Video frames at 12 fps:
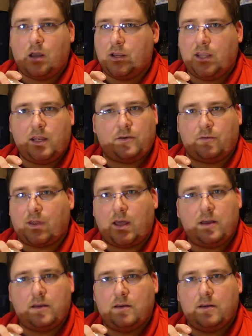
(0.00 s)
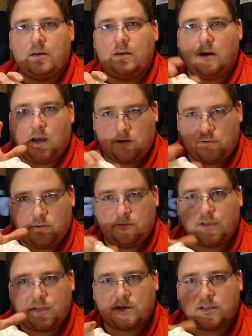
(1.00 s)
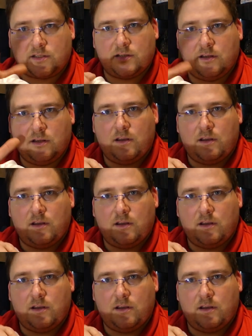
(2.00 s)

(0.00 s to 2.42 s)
I can't do that. I don't own this.